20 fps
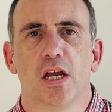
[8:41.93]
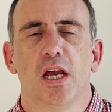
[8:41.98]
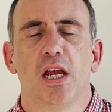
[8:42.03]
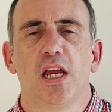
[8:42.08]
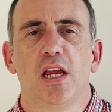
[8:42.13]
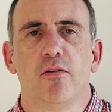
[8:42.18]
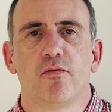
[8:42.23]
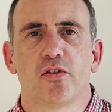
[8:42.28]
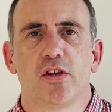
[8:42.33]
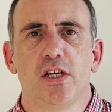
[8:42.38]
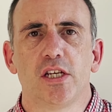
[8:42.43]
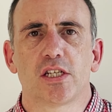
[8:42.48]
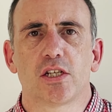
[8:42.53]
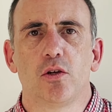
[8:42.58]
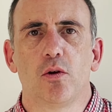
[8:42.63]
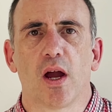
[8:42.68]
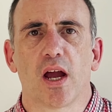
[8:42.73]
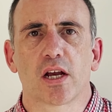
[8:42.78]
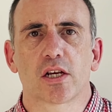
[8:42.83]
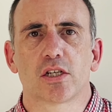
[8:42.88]
If these
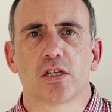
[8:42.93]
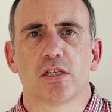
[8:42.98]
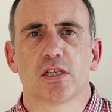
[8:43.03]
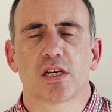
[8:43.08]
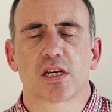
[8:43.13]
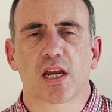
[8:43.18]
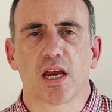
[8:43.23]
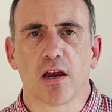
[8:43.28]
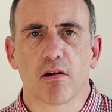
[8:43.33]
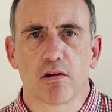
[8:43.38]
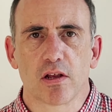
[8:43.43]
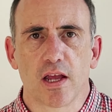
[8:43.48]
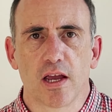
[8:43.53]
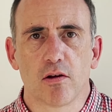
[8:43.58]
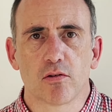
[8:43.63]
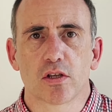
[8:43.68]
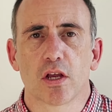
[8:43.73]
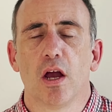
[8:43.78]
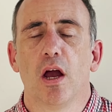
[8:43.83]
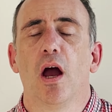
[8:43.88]
2 actions are carried
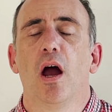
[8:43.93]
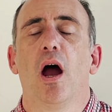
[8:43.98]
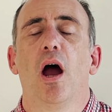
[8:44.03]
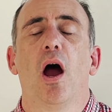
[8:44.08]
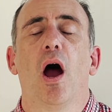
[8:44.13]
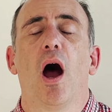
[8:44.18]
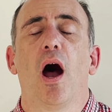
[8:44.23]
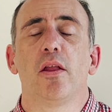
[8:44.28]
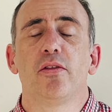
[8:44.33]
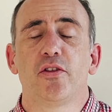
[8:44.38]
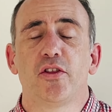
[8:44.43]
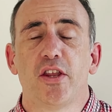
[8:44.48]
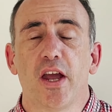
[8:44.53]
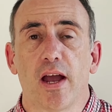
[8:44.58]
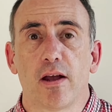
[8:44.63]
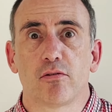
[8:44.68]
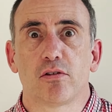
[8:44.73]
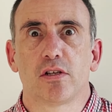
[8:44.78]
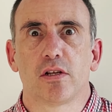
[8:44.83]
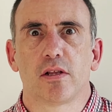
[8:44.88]
out,
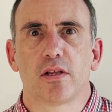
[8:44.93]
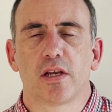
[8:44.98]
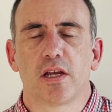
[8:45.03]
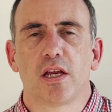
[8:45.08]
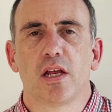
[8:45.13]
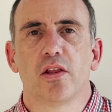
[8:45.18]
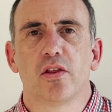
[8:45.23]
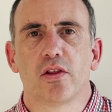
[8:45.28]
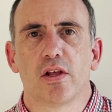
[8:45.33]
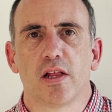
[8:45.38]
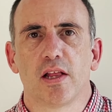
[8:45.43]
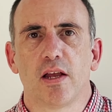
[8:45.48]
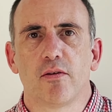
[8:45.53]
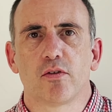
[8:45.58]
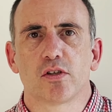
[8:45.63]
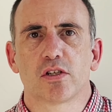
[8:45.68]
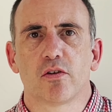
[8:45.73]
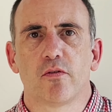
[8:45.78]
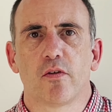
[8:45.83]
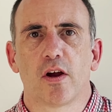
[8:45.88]
undoubtedly the
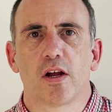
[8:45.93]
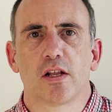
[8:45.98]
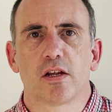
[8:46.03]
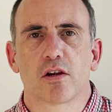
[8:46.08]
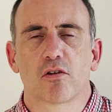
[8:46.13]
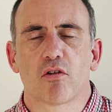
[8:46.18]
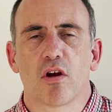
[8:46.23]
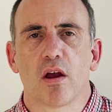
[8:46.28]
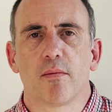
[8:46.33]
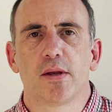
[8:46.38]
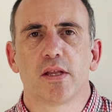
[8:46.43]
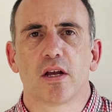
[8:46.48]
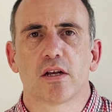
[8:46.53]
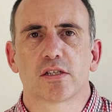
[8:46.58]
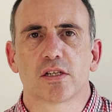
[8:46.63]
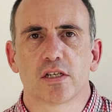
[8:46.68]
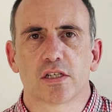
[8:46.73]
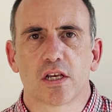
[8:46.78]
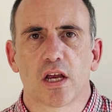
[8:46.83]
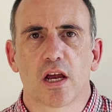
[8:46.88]
levels of violent crime in our
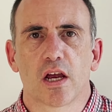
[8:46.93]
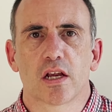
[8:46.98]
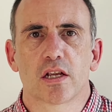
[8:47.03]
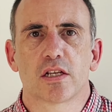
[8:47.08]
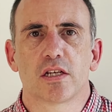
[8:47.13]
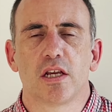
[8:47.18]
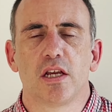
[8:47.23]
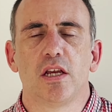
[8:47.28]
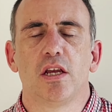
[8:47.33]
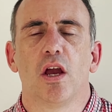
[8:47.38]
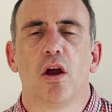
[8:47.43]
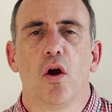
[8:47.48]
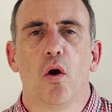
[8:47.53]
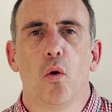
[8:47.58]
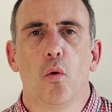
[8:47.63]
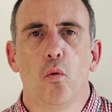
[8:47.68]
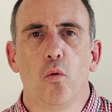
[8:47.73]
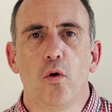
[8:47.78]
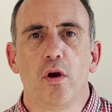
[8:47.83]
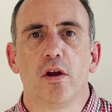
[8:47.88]
society
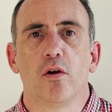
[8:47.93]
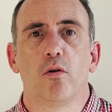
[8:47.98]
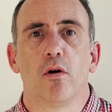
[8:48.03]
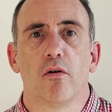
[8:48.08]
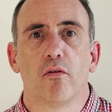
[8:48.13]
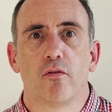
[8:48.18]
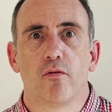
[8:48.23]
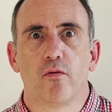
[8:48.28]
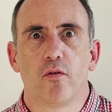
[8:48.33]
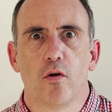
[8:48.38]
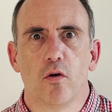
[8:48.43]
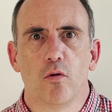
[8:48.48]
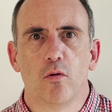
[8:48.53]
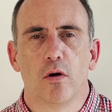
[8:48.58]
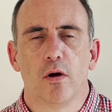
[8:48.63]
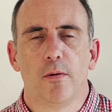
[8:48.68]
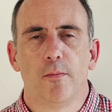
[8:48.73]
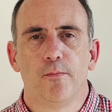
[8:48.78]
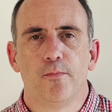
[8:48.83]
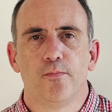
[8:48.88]
will fall.
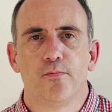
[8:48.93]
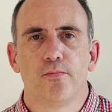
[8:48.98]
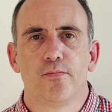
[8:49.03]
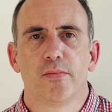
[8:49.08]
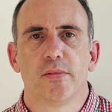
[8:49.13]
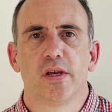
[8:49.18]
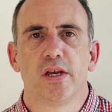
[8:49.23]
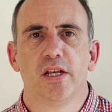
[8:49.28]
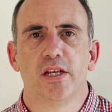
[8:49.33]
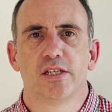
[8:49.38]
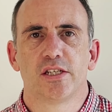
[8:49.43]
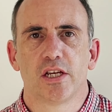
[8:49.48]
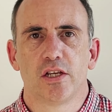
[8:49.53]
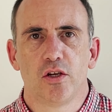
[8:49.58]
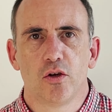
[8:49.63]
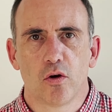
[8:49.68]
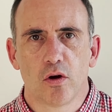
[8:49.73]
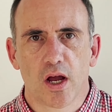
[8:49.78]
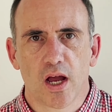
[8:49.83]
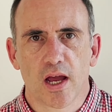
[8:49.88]
It is in
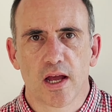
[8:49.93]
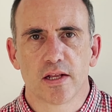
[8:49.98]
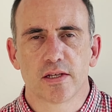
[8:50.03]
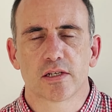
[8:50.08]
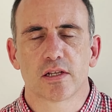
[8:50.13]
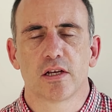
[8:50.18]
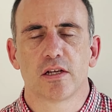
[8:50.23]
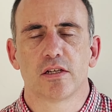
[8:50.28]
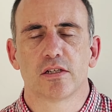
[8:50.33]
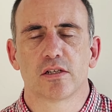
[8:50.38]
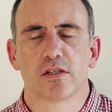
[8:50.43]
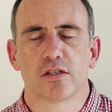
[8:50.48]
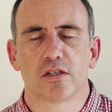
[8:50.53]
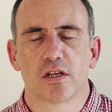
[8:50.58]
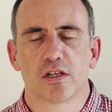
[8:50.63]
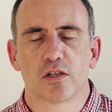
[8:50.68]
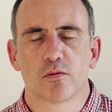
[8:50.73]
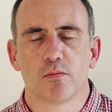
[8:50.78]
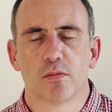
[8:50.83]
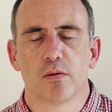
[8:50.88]
your hands, ladies and
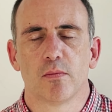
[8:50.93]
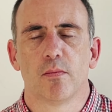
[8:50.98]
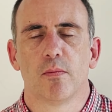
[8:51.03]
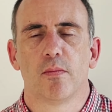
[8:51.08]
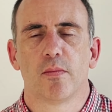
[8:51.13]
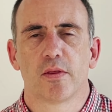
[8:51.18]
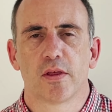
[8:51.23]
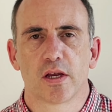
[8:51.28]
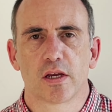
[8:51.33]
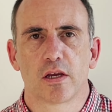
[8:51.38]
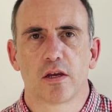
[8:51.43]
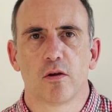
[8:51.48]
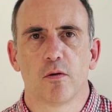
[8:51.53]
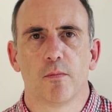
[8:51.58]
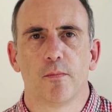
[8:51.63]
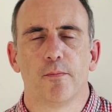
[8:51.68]
gentlemen. Thank you.